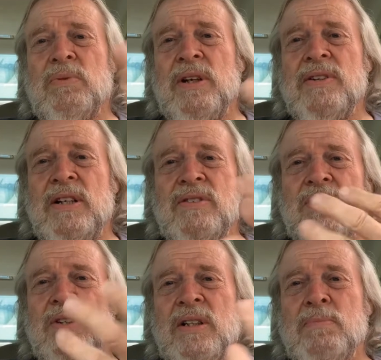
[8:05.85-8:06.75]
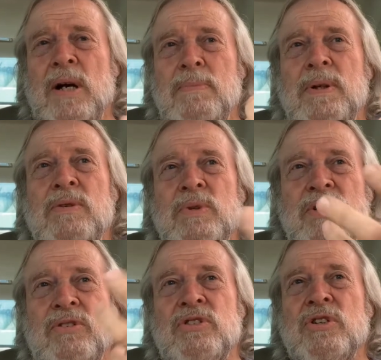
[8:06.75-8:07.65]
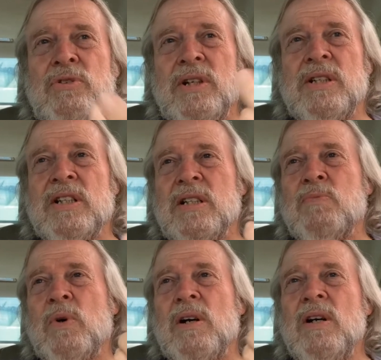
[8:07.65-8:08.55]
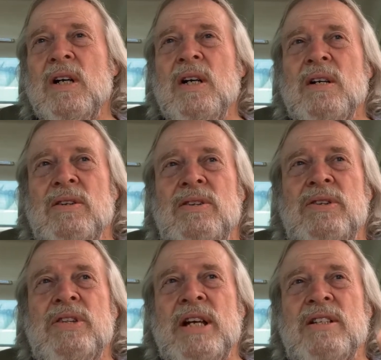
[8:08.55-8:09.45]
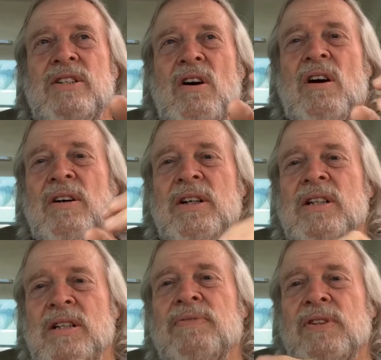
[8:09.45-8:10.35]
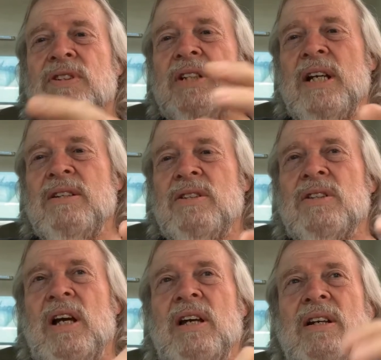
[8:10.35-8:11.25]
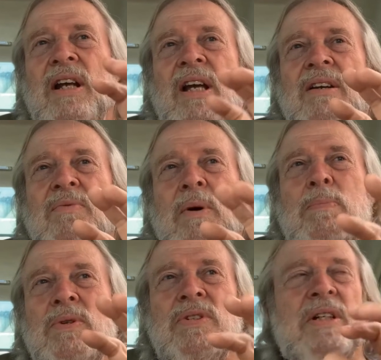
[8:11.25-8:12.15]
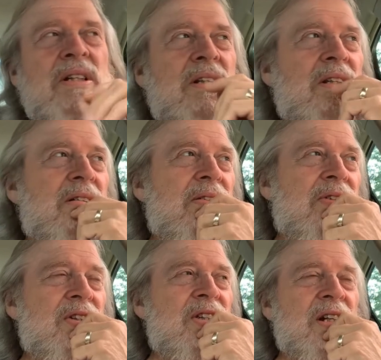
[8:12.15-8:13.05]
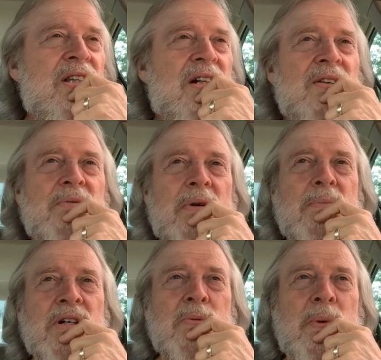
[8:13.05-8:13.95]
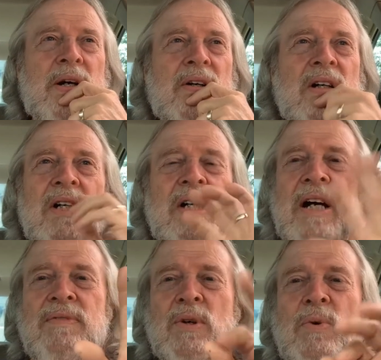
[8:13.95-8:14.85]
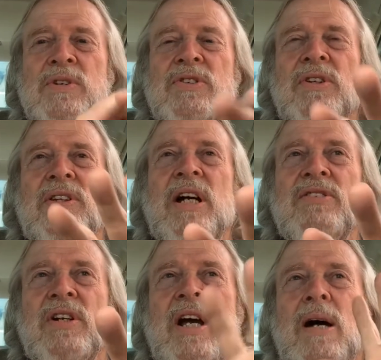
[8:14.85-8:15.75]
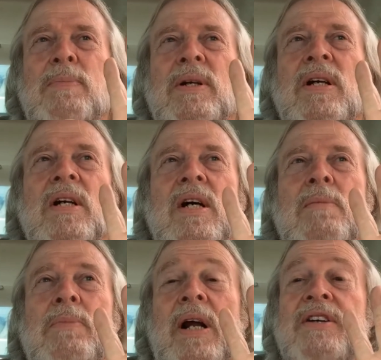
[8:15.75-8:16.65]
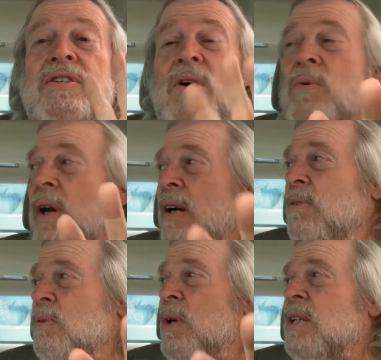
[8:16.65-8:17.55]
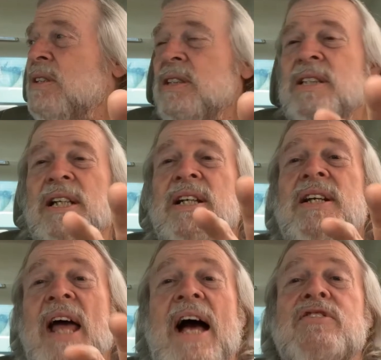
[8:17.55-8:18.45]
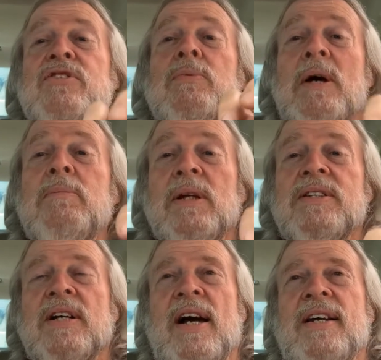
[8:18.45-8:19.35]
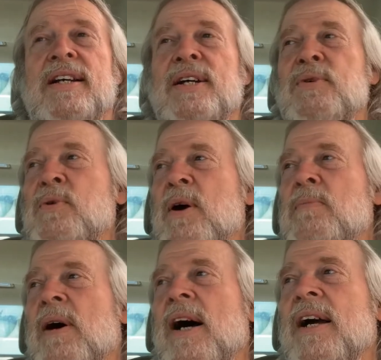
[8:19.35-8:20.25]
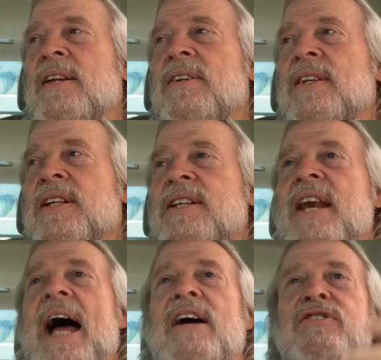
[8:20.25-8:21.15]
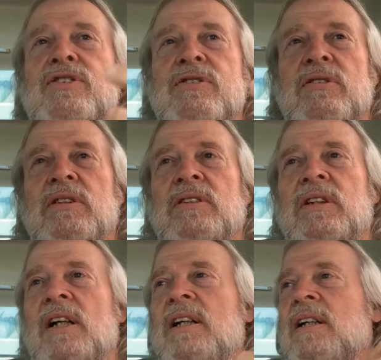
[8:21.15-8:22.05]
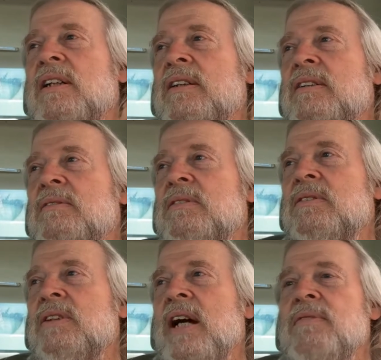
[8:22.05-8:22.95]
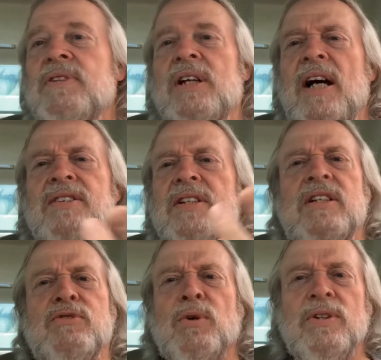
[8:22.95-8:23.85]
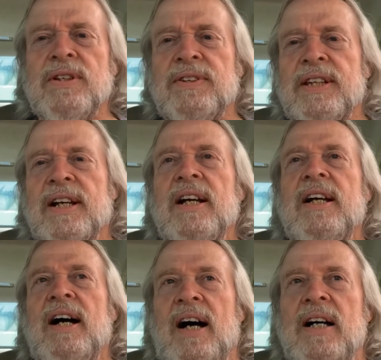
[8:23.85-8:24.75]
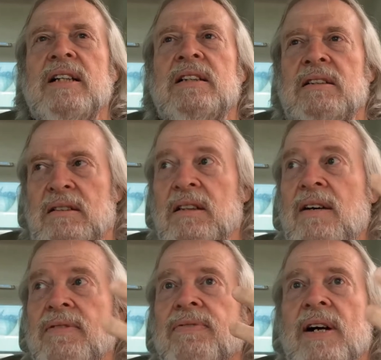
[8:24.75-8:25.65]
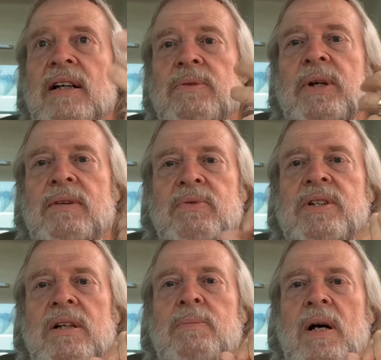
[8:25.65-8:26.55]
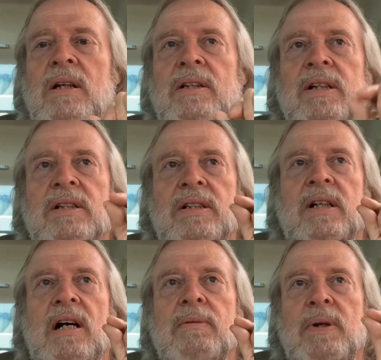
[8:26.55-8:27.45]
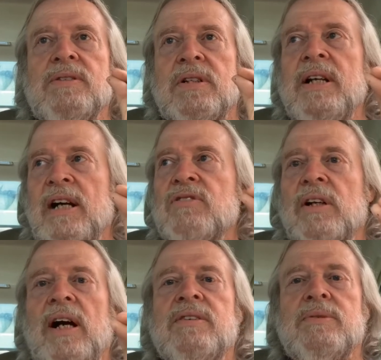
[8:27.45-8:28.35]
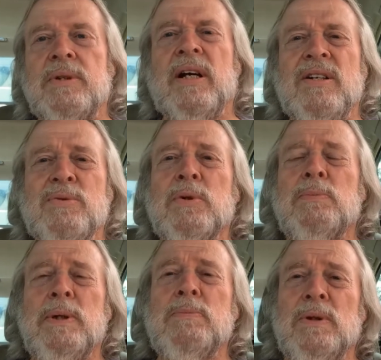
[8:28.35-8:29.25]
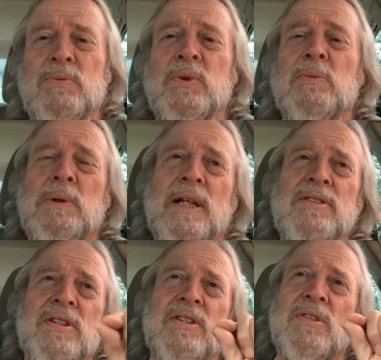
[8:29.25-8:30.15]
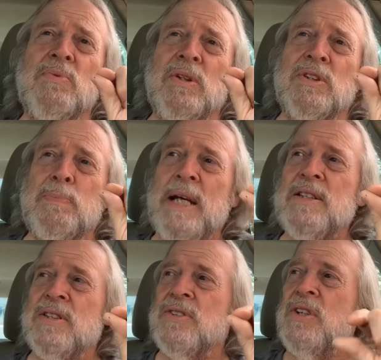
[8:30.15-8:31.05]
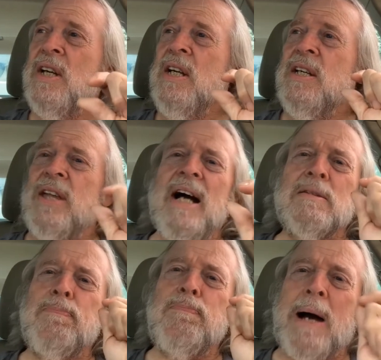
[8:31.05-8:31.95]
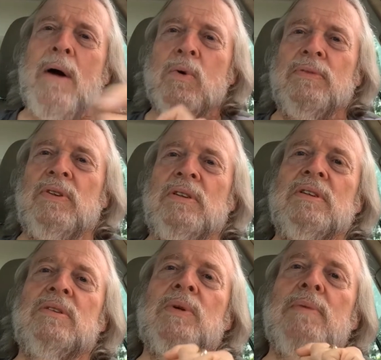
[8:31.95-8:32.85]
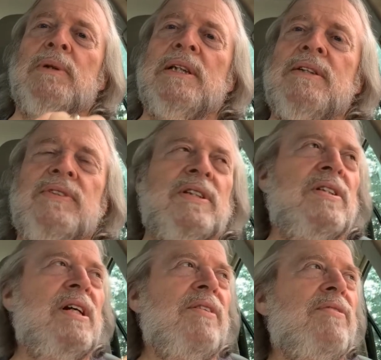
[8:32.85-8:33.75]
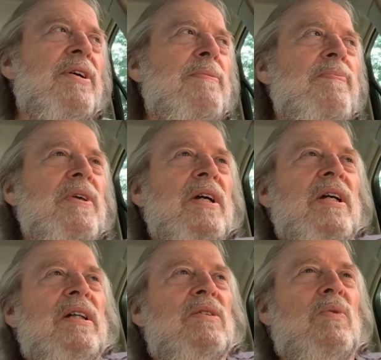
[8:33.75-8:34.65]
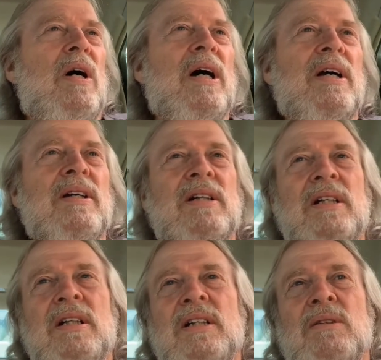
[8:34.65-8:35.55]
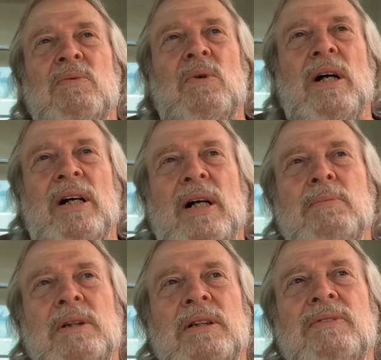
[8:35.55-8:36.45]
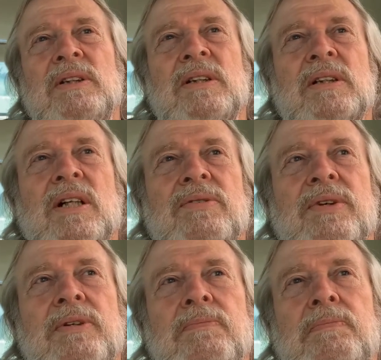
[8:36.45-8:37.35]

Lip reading: That in my opinion, we should create a system where they start in different states and represent the diversity of the country much better. I have no question that should happen. But I don't ever want us to see a national plebiscite whereby the national advertising controls everything. I love the fact that we have retail politics, that our president actually has to engage real people in real places and real spaces. That's powerful. It's what I believe in this country. It's why I believe in this country.